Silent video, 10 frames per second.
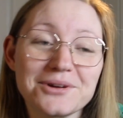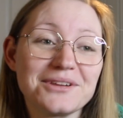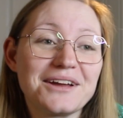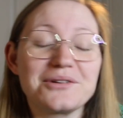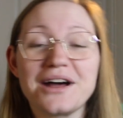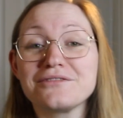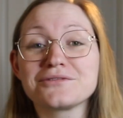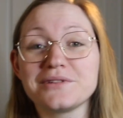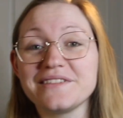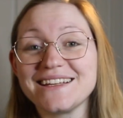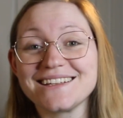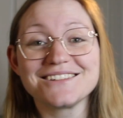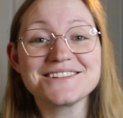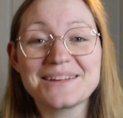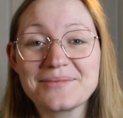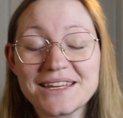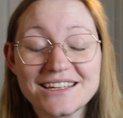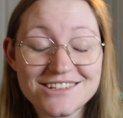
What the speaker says: or like after we've eaten or something.